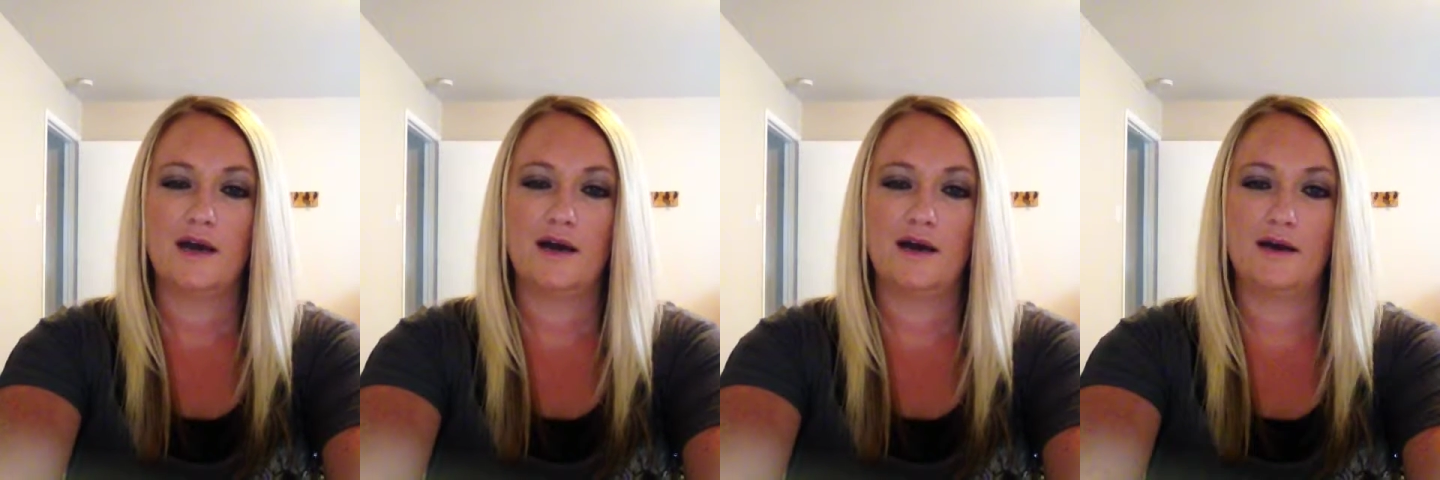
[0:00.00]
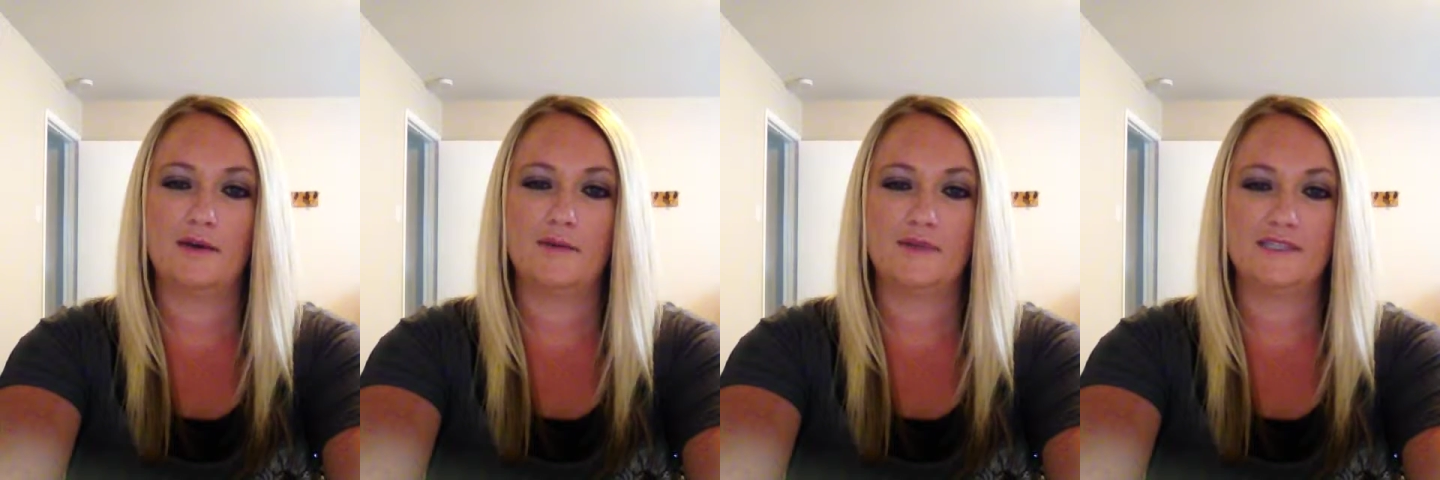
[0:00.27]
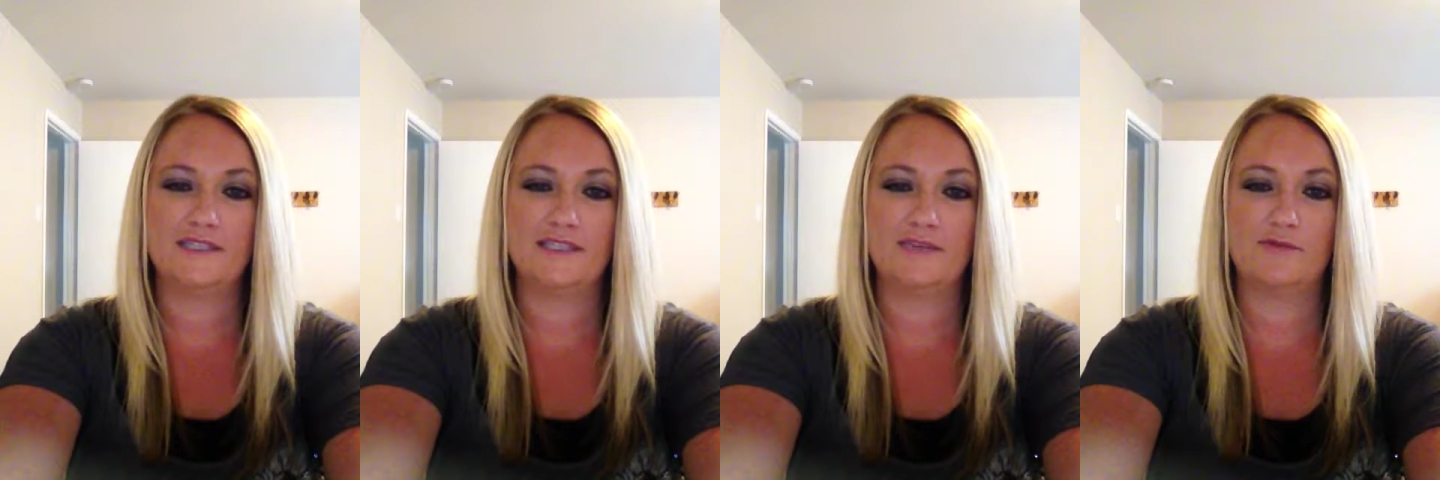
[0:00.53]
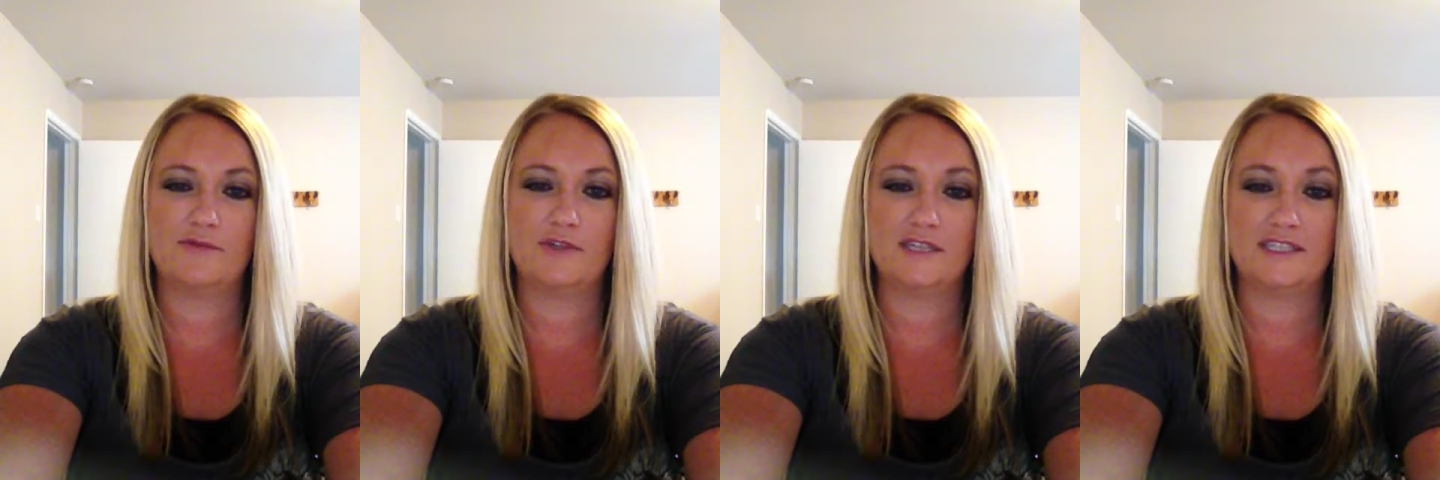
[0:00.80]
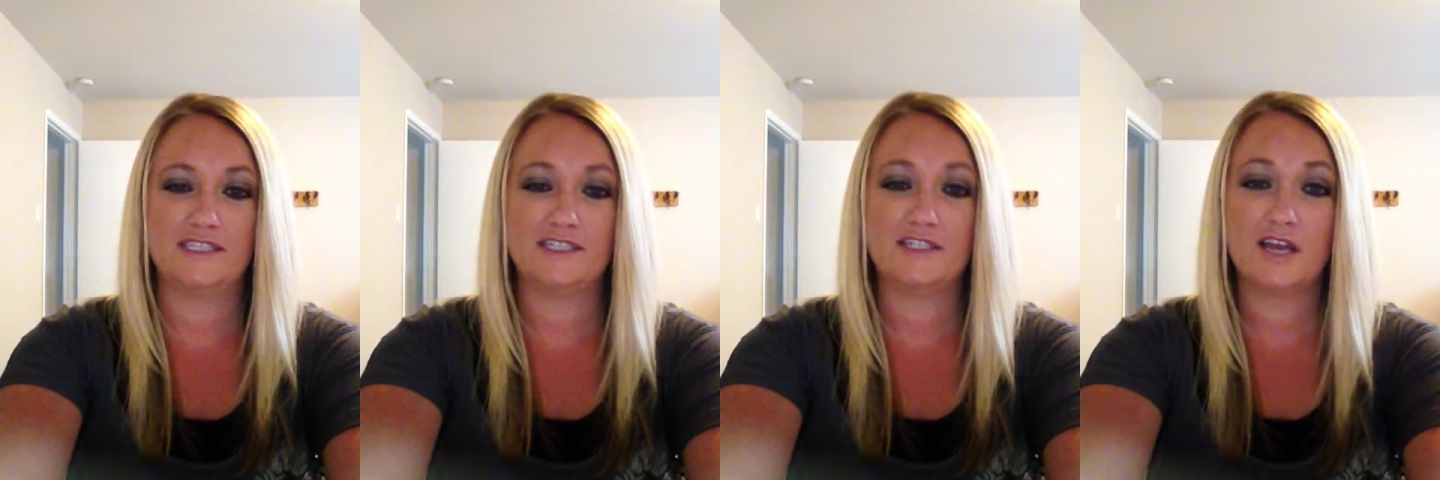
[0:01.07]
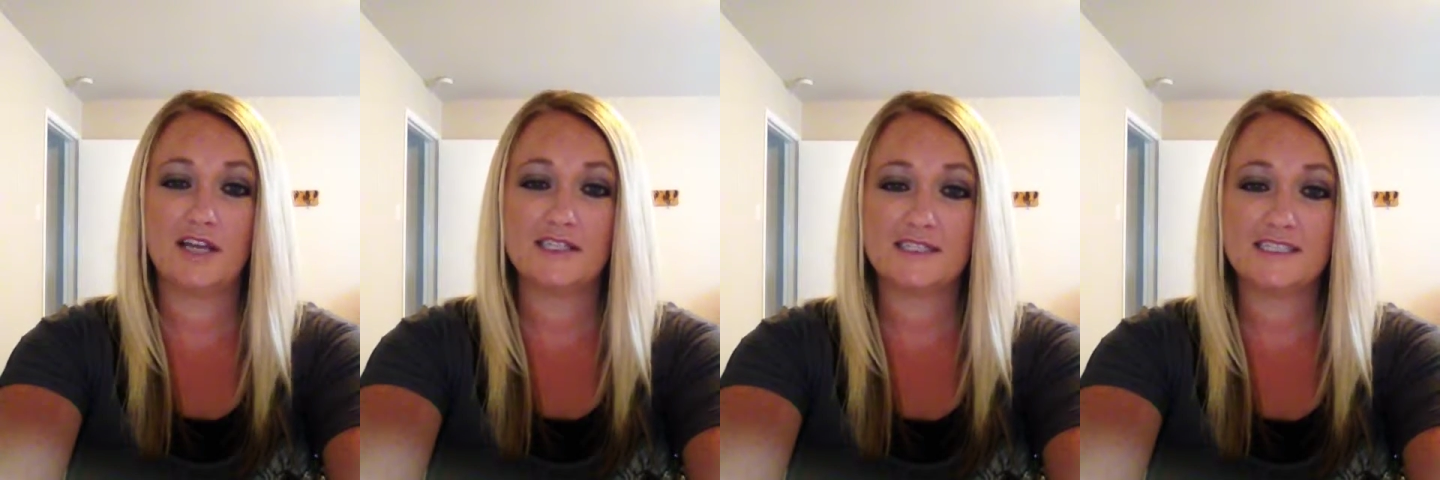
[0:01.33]
Um, is it really
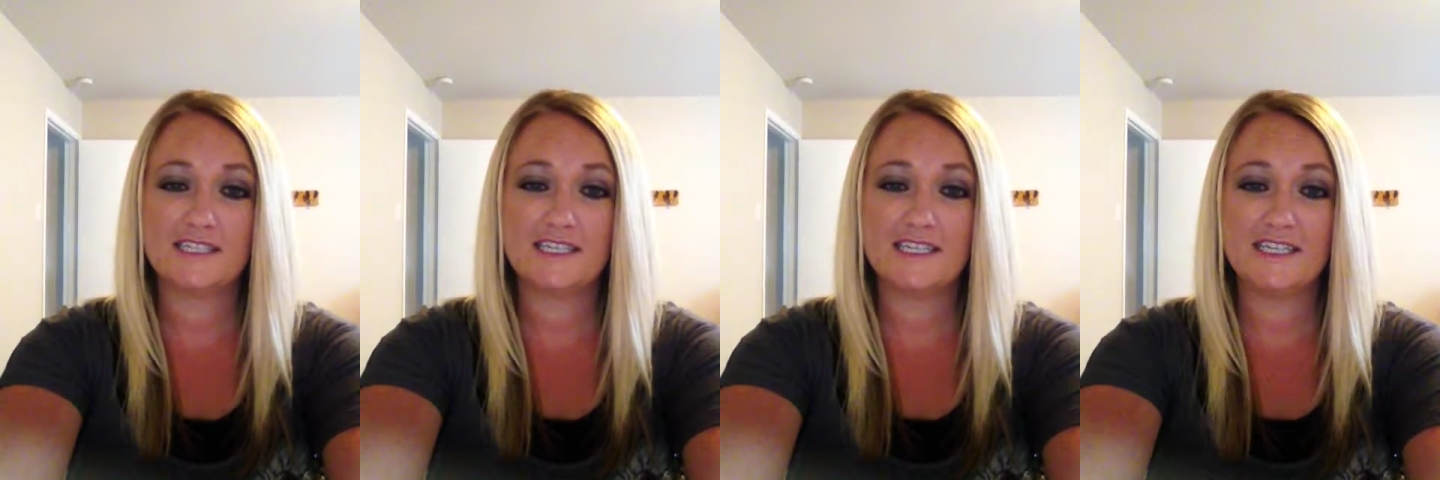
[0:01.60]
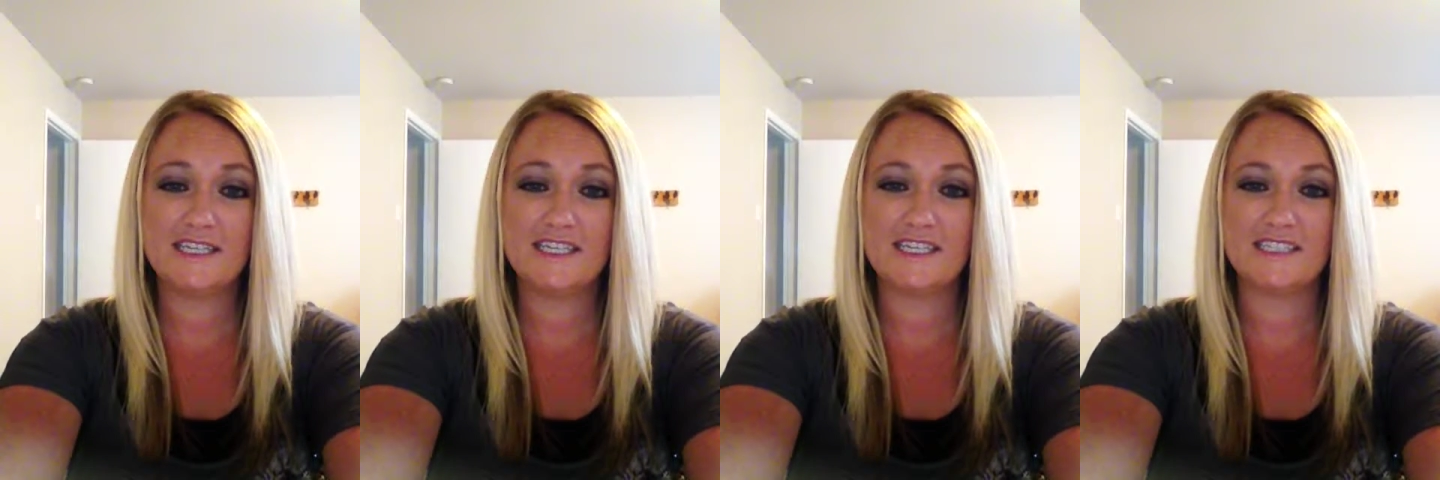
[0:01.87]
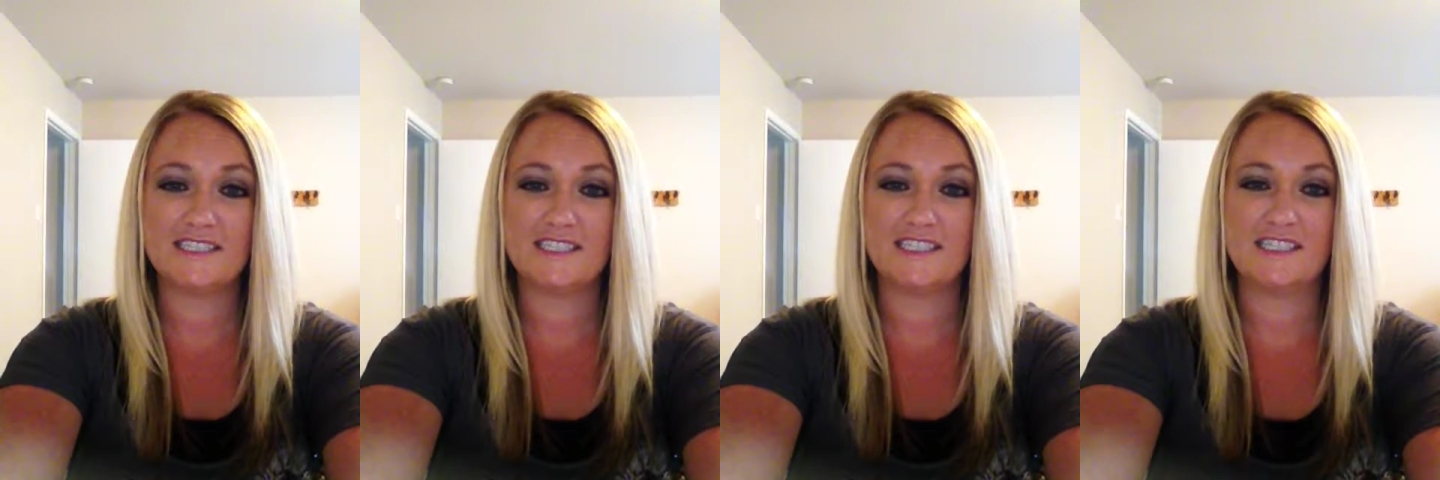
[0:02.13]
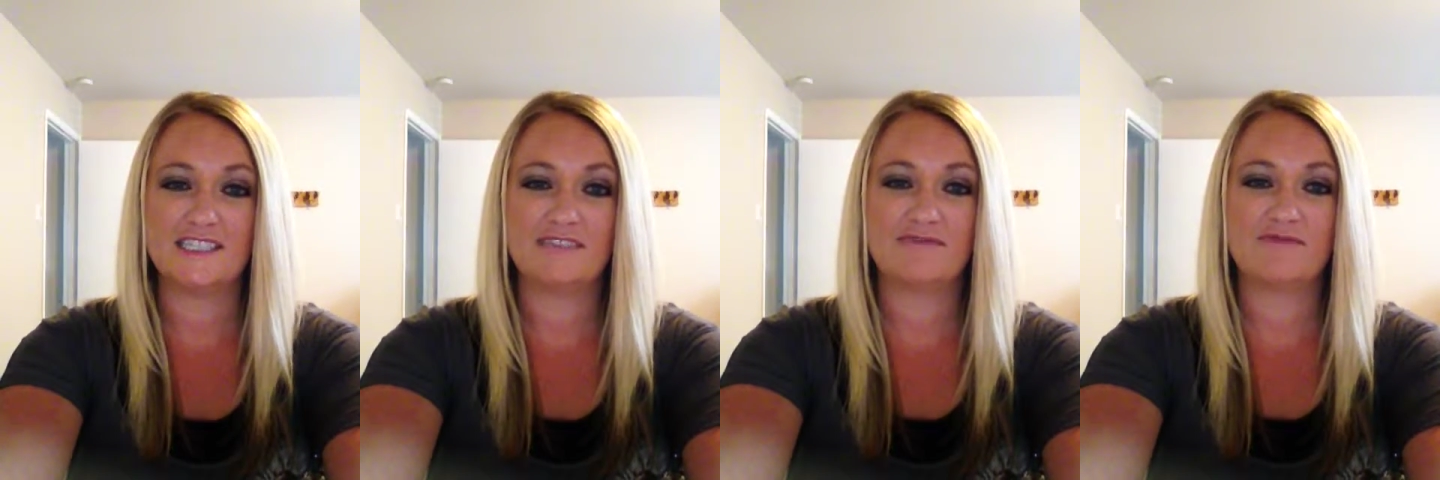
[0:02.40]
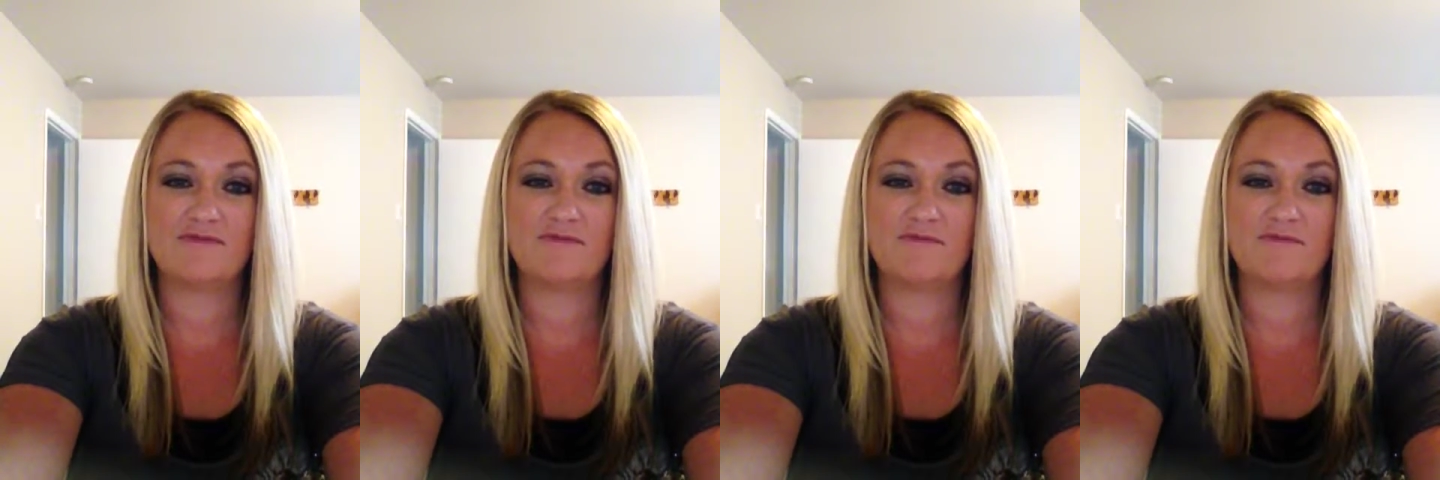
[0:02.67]
saucy? Is it